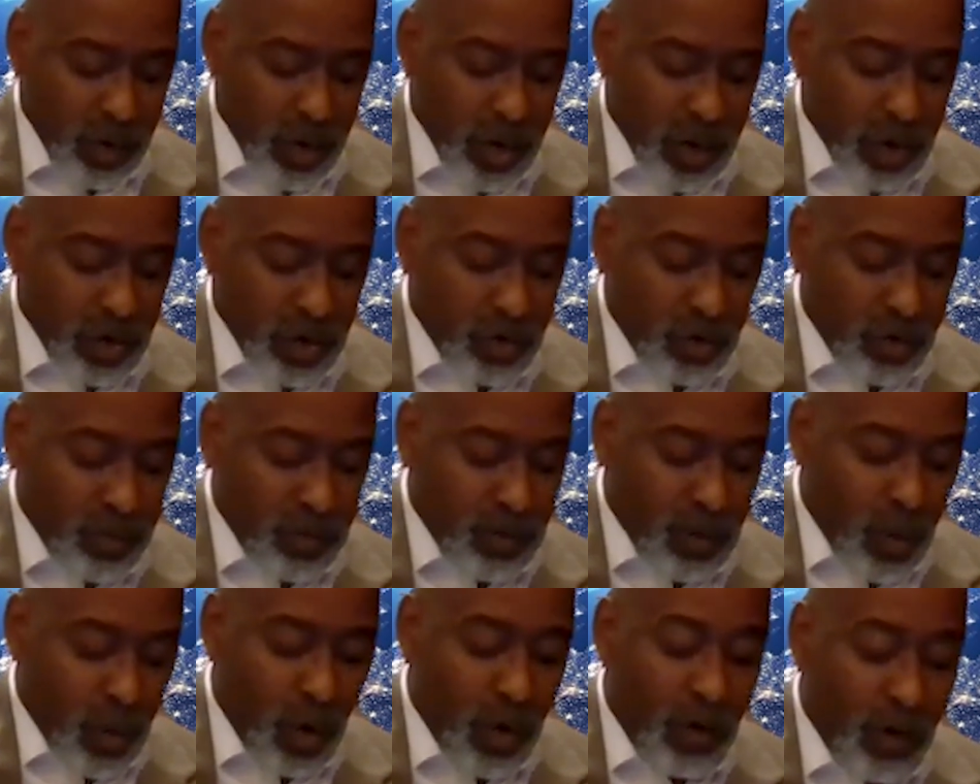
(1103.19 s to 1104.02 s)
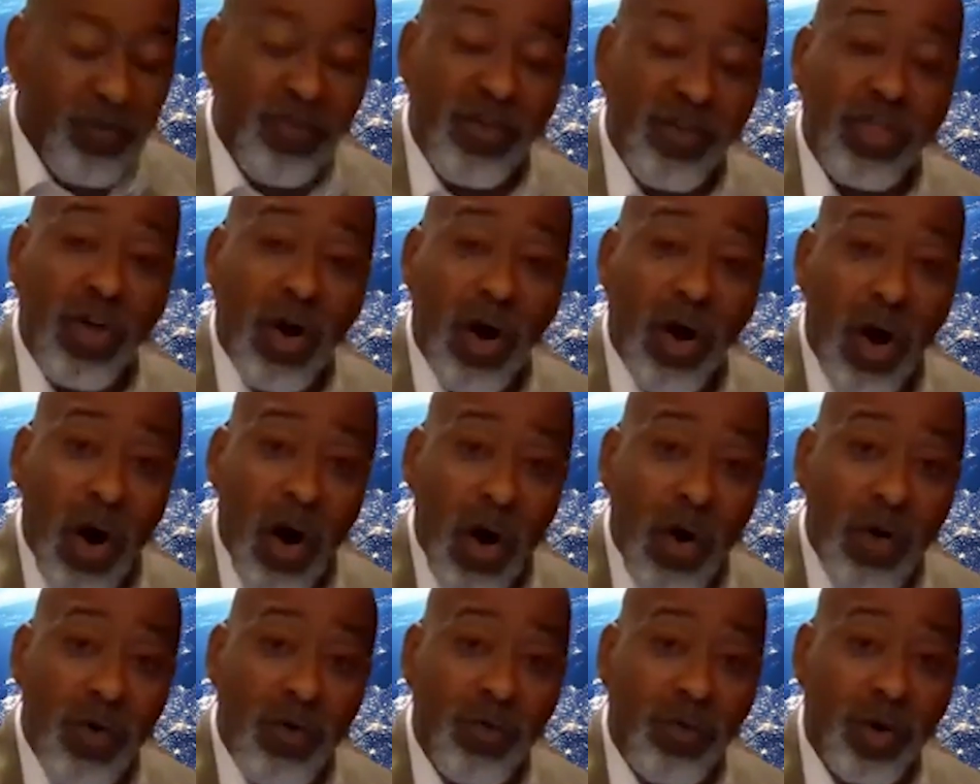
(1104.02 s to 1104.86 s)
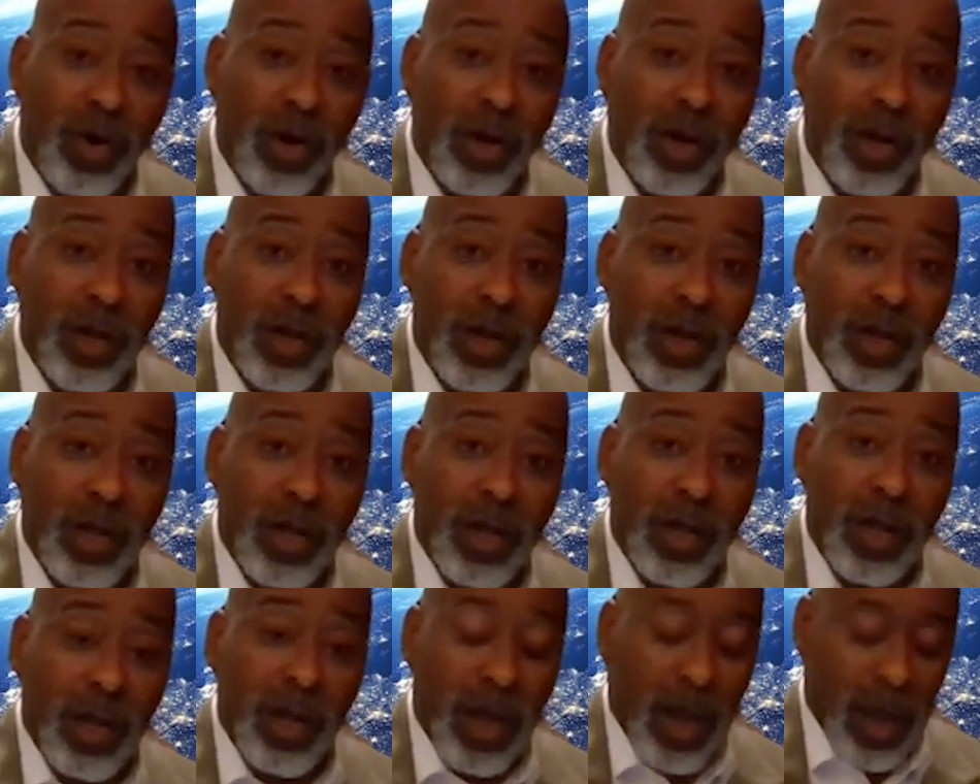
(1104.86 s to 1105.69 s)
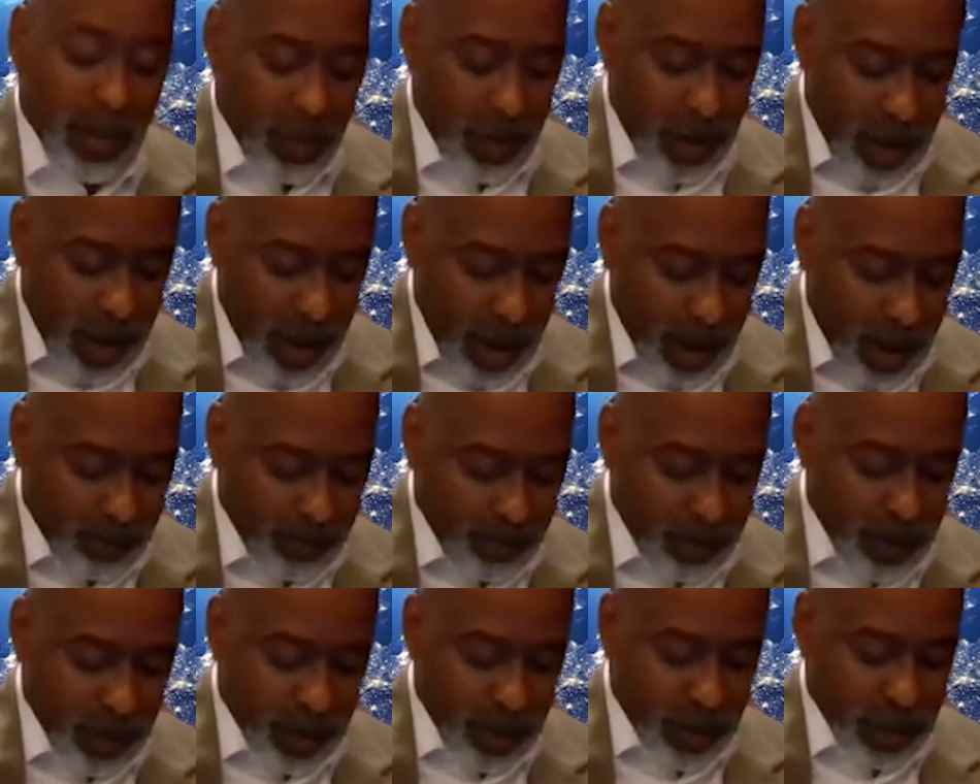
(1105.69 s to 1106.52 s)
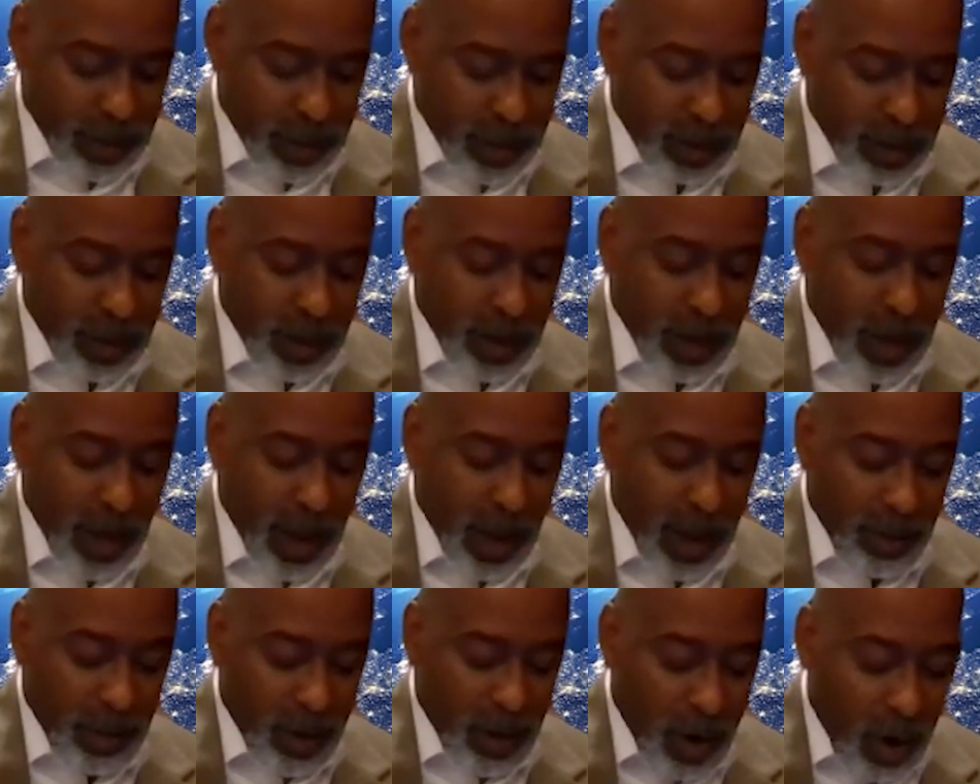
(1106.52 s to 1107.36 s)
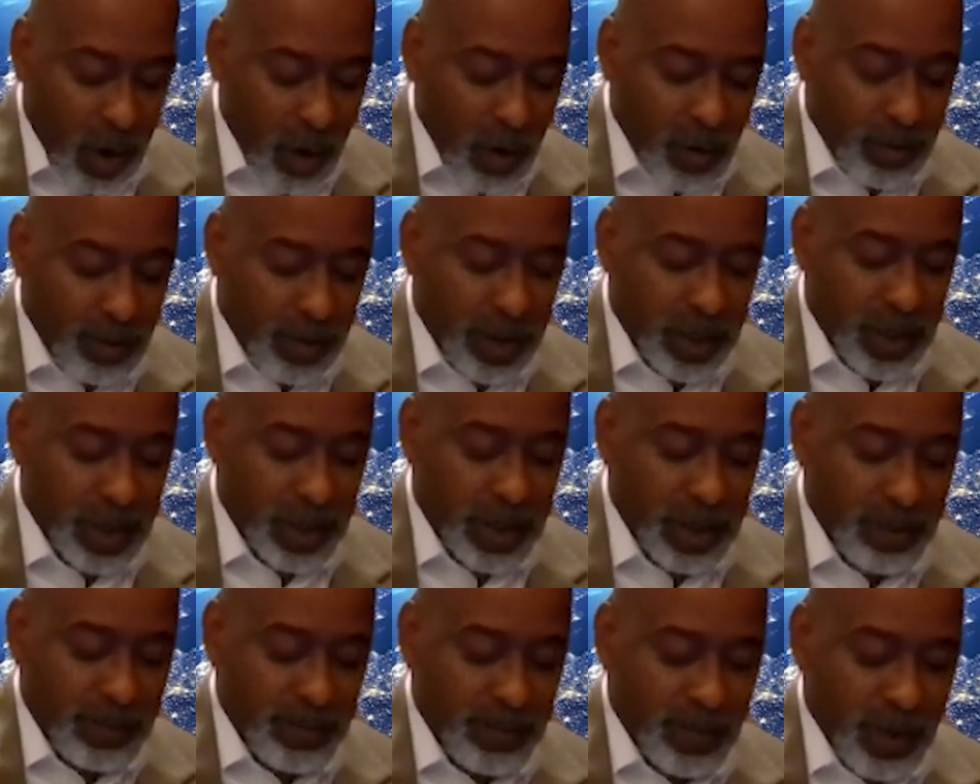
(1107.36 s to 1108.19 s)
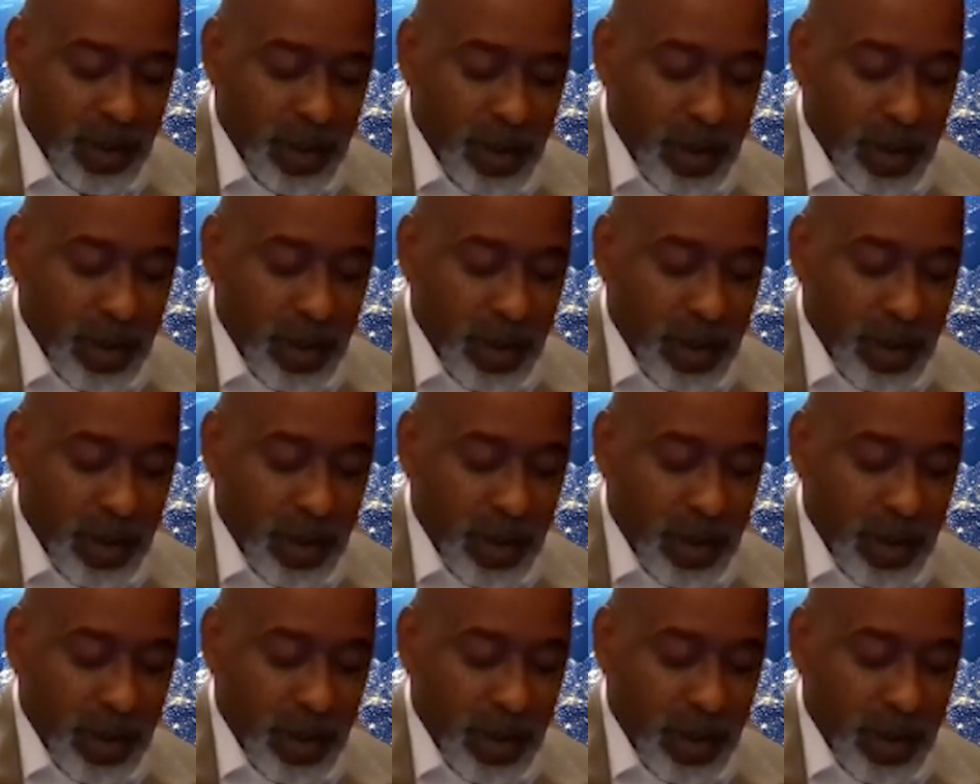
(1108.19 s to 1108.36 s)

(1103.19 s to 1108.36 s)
We can do more for the hungry and the helpless and the homeless.